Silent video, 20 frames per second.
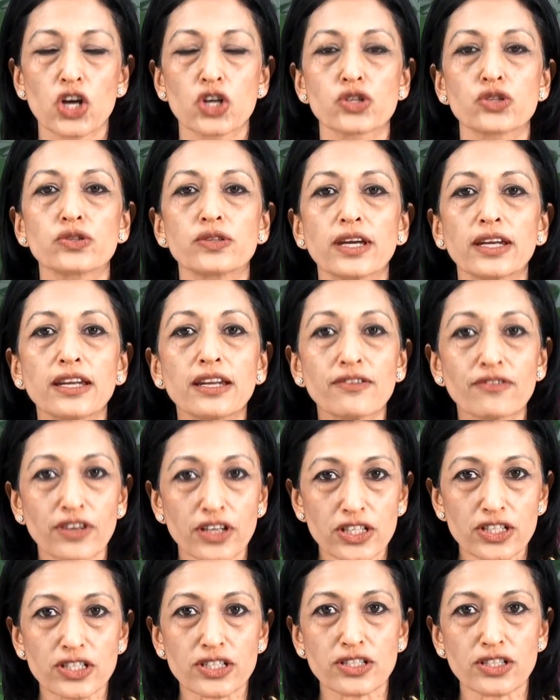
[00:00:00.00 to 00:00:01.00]
So then
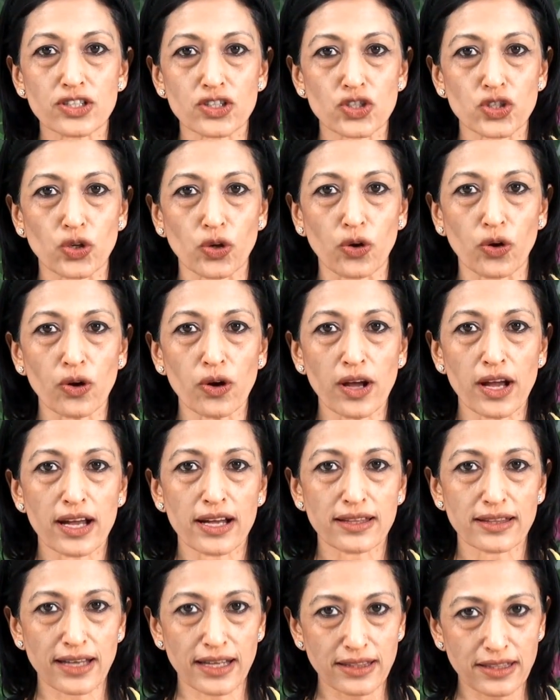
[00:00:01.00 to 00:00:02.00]
inversions ensure
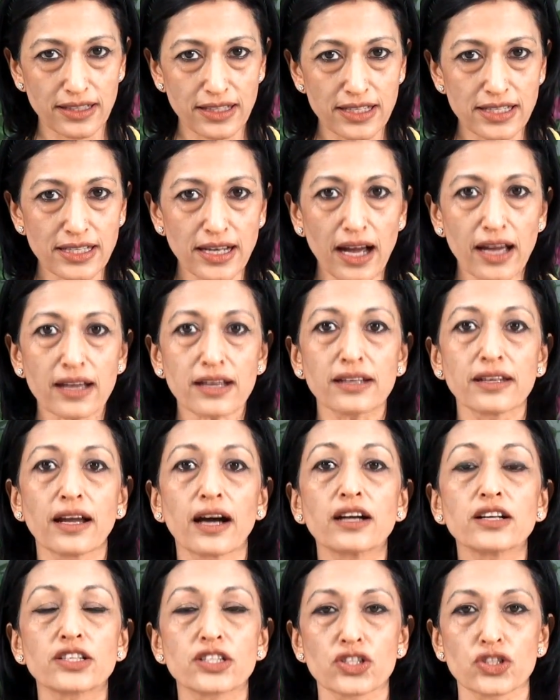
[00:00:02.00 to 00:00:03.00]
that the entire
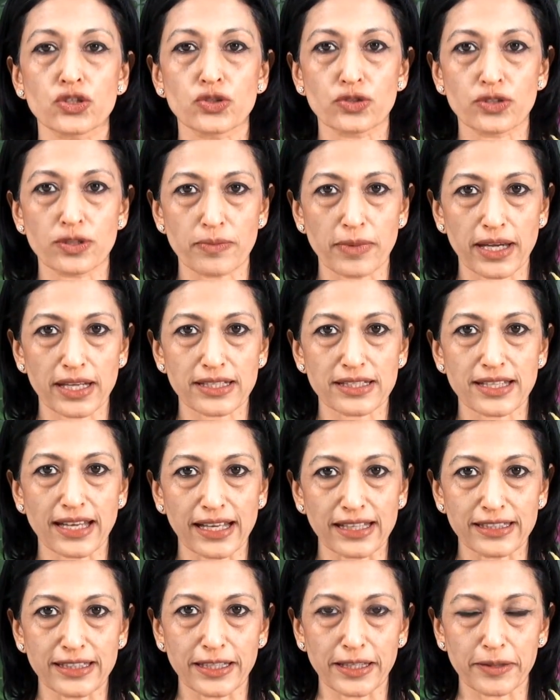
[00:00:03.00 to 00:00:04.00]
lung tissue remains
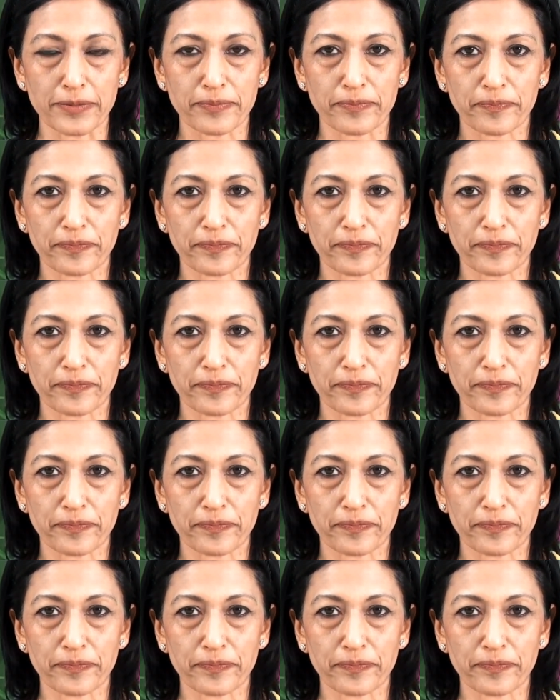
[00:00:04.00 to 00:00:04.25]
healthy.